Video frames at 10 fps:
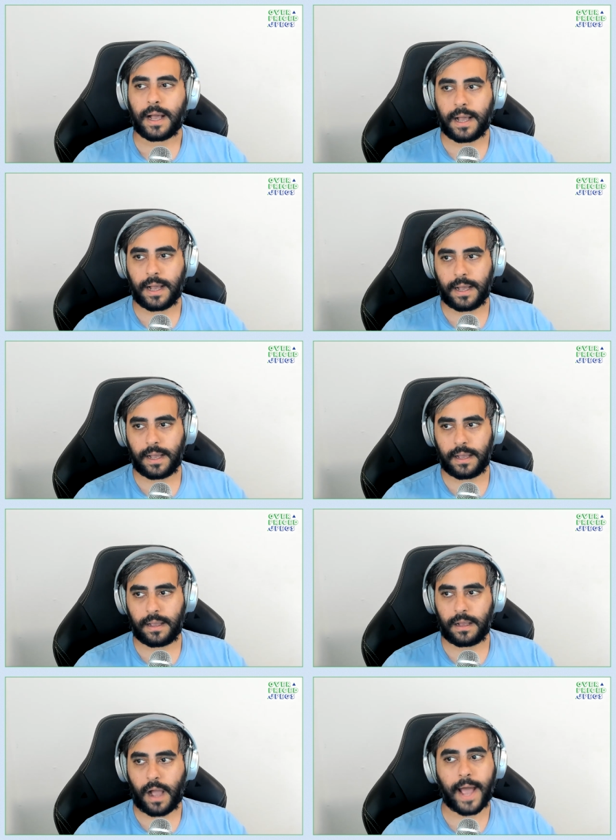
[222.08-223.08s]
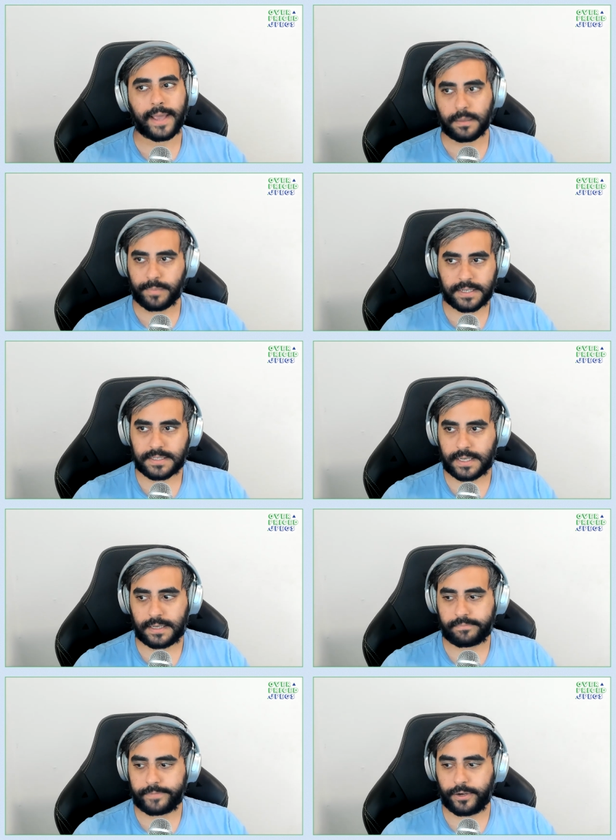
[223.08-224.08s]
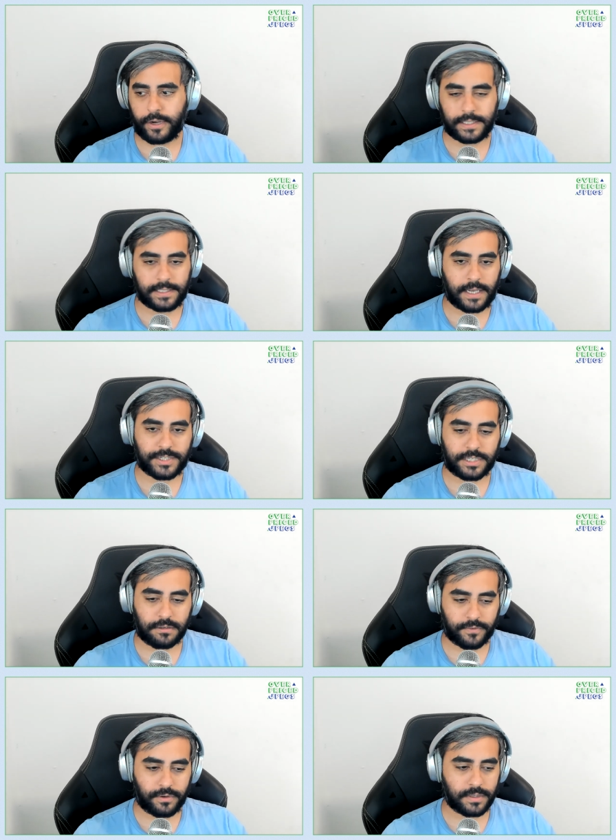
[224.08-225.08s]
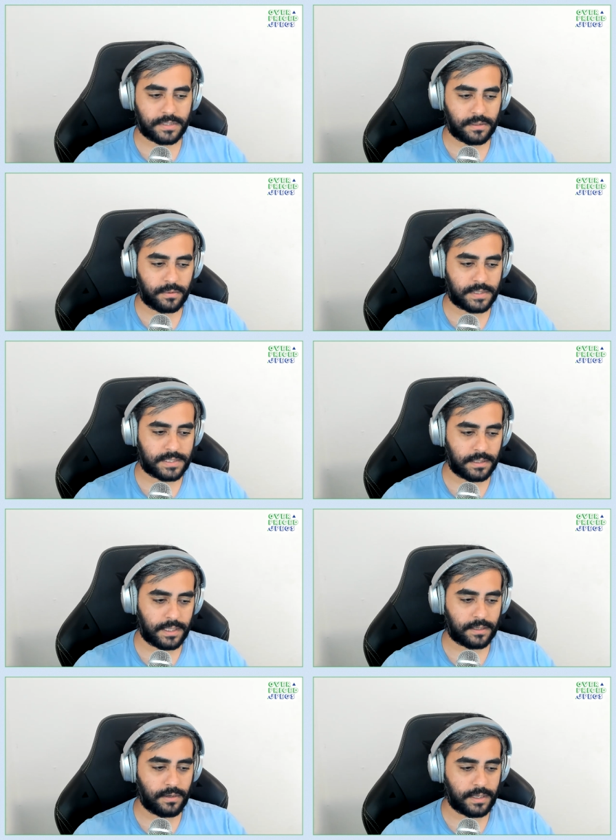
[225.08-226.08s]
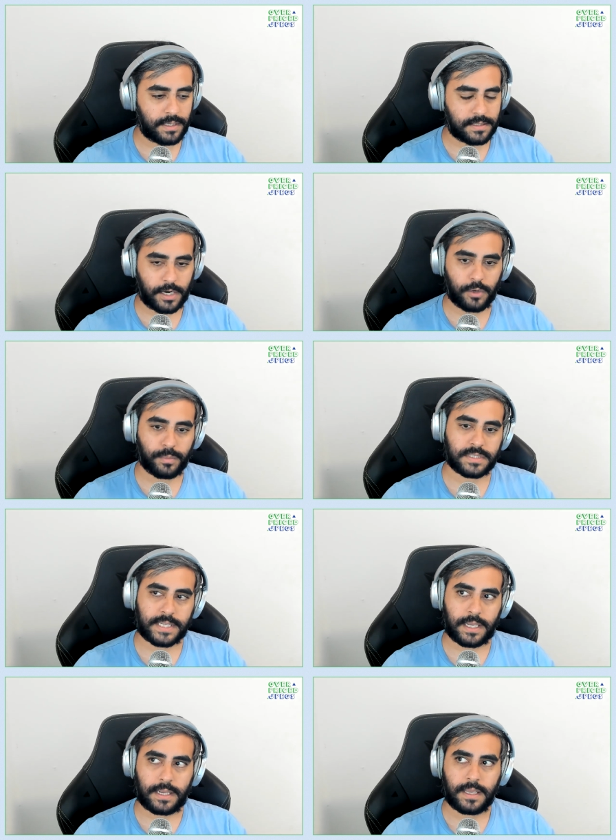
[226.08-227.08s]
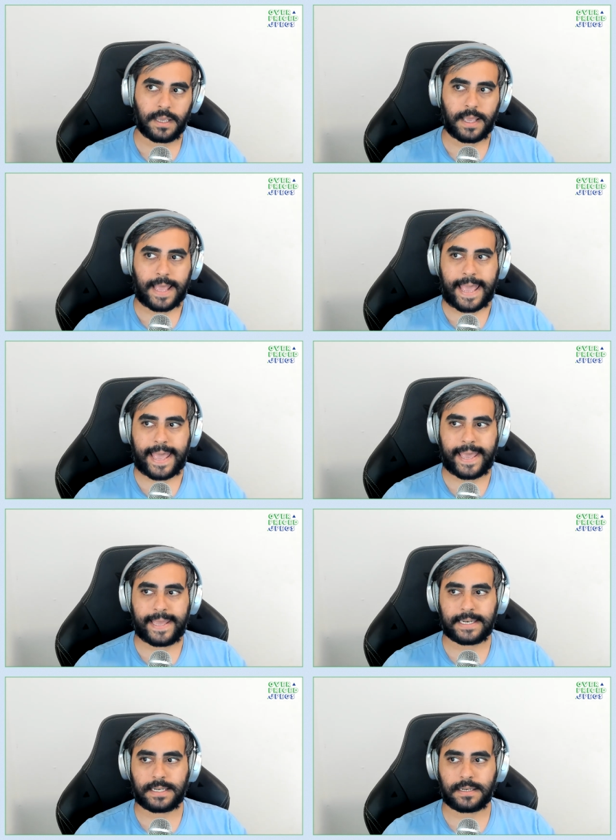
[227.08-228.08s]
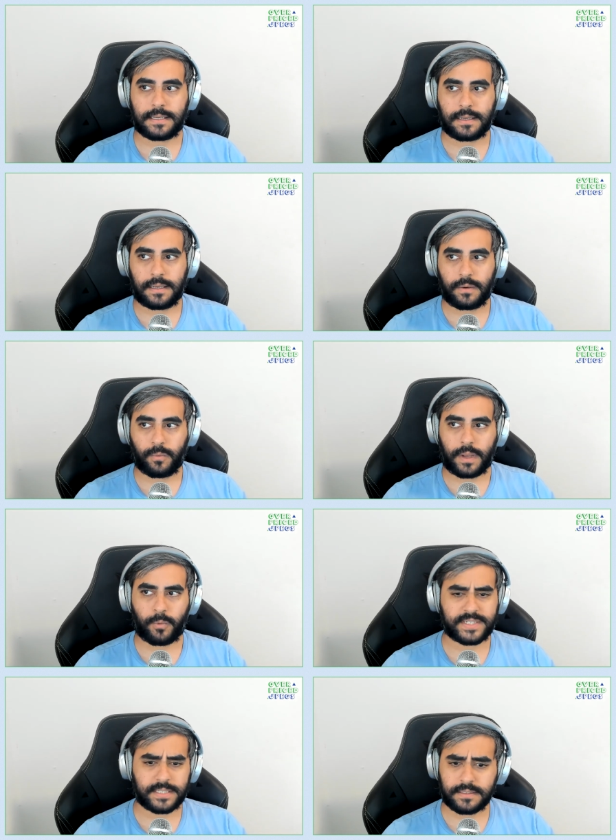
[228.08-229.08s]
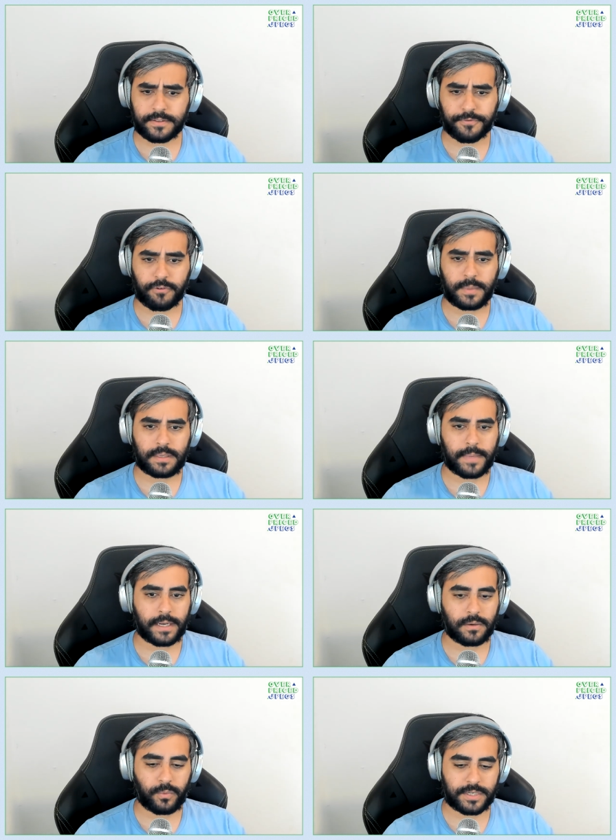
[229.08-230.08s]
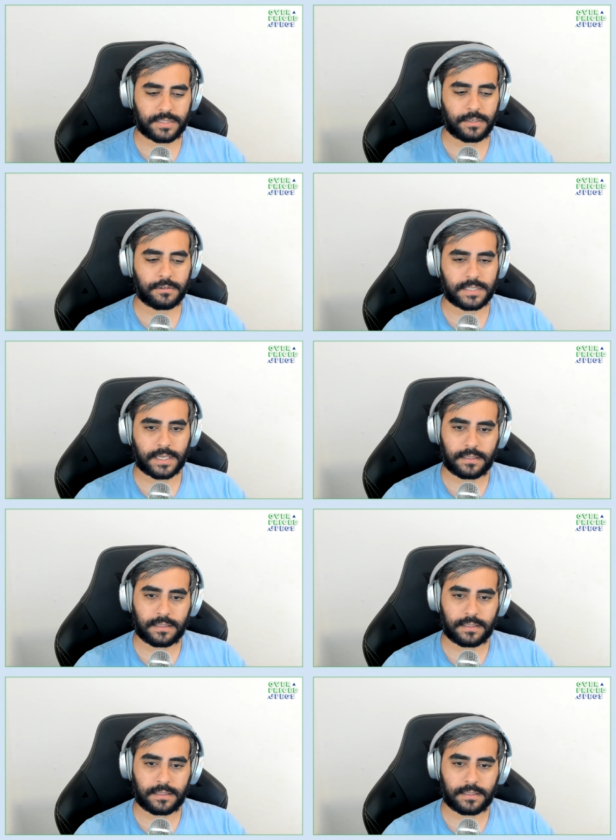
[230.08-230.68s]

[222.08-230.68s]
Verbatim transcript: Uh, high compared to say you know early last year, of course. So we're still like not in a terrible state, and we're still in this freemint meta, which is interesting.